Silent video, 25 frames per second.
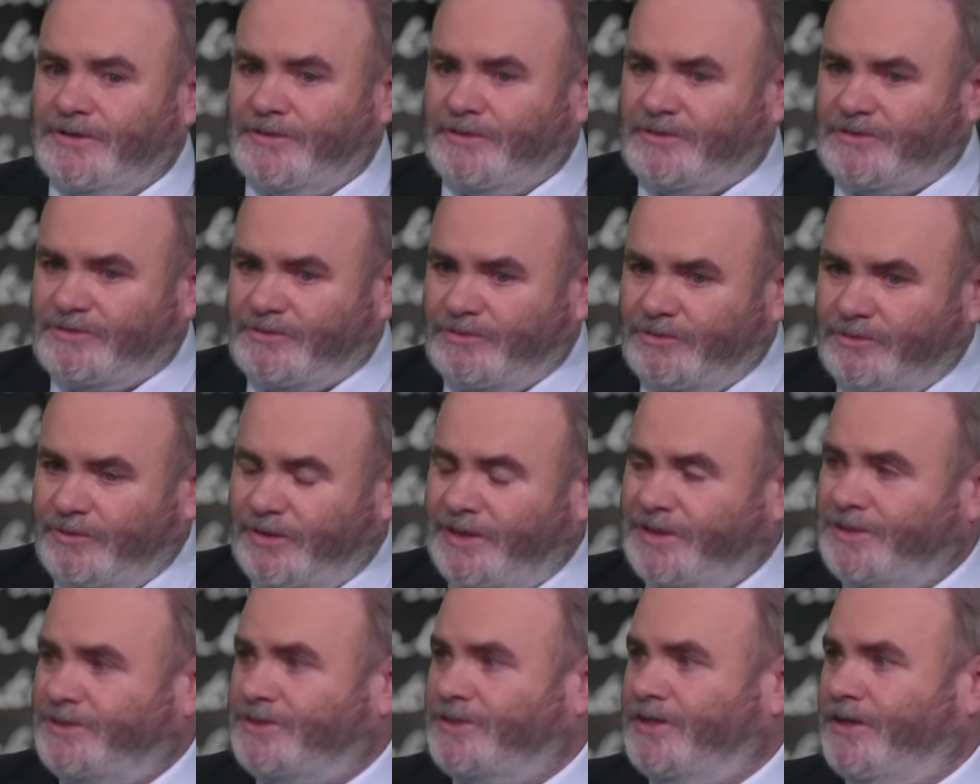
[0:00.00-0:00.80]
that through
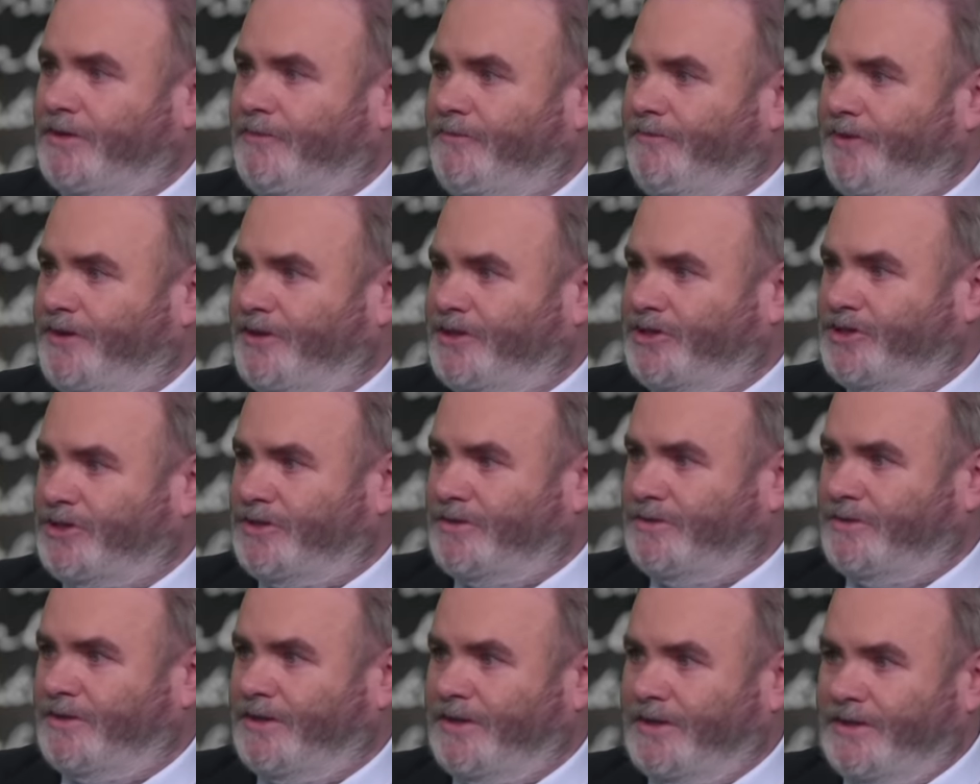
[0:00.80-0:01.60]
his
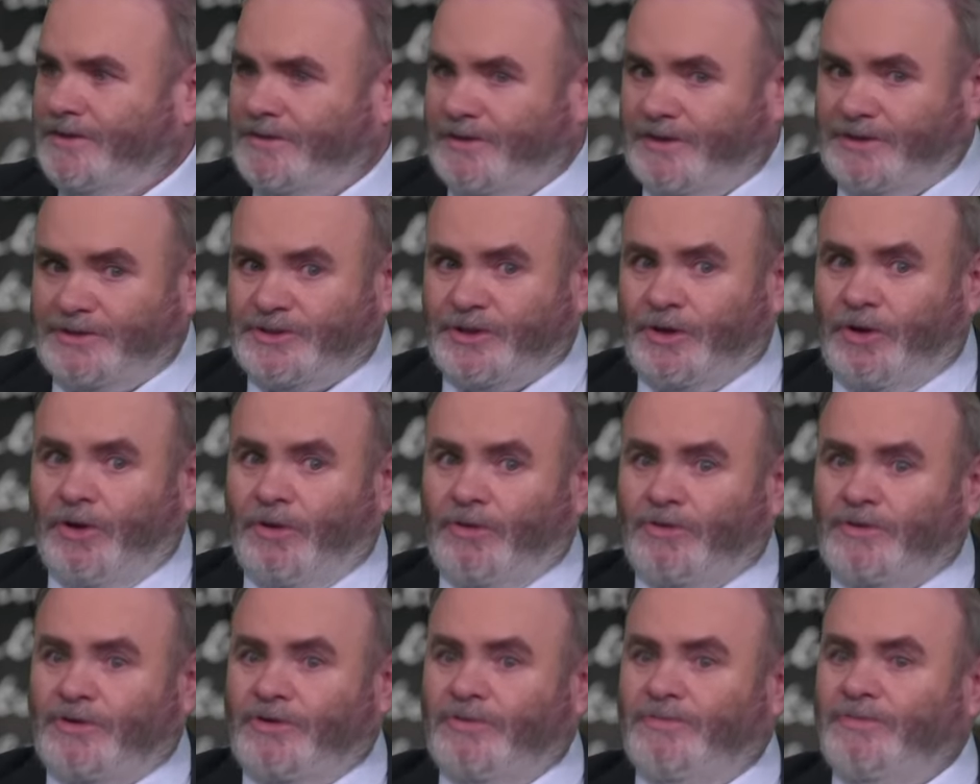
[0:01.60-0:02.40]
salvation, there's a
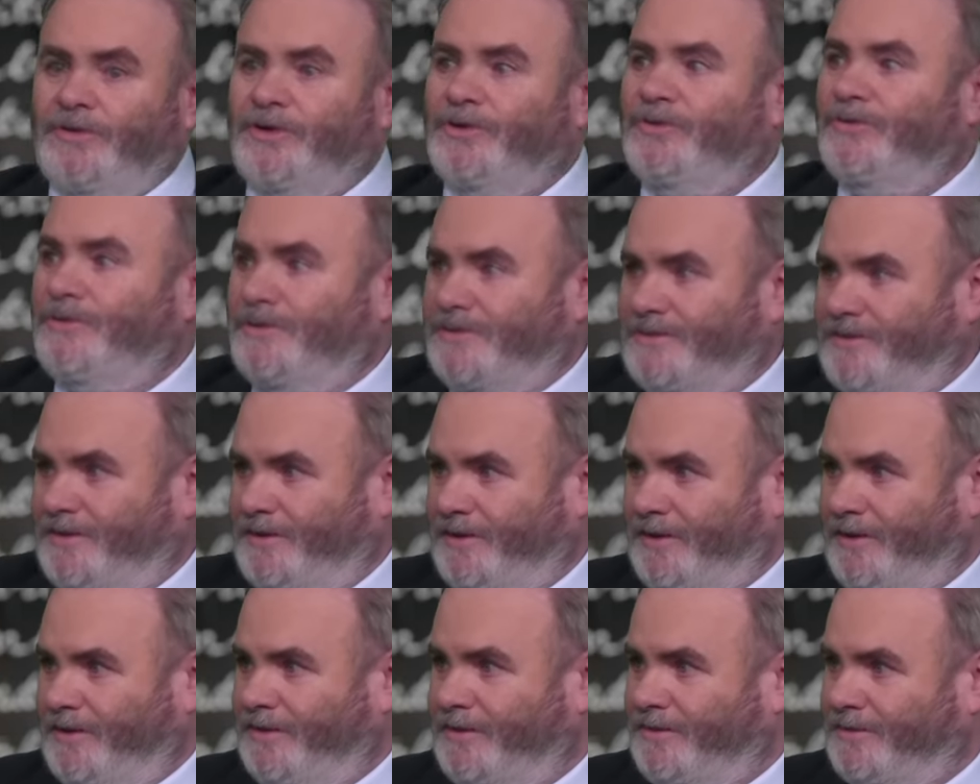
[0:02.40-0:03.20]
whole
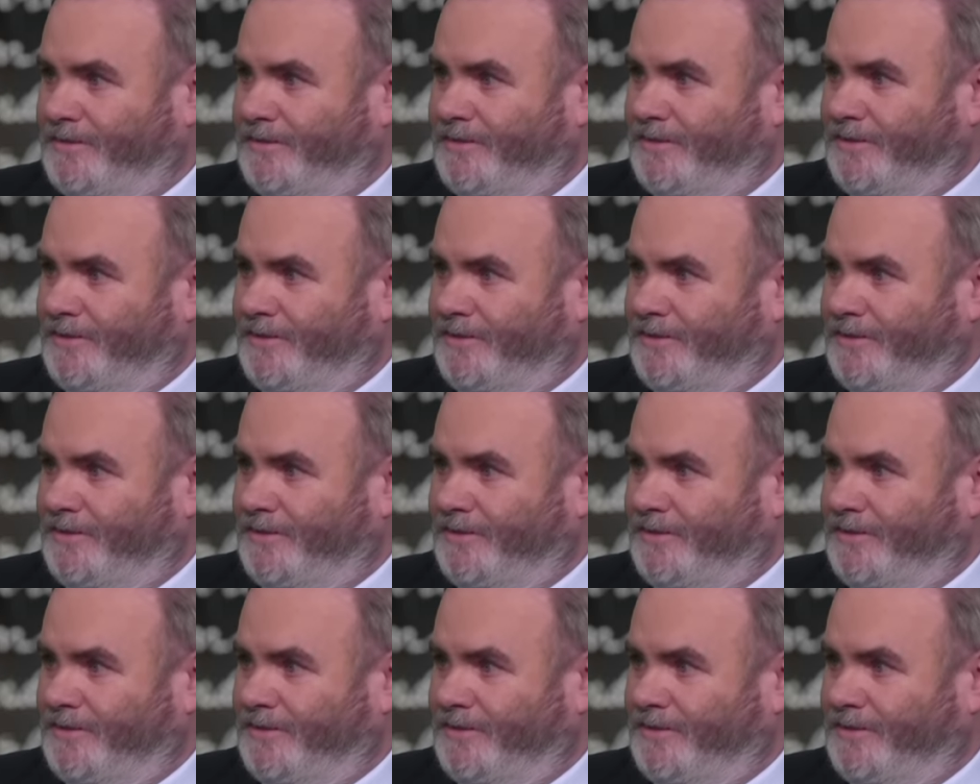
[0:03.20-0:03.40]
community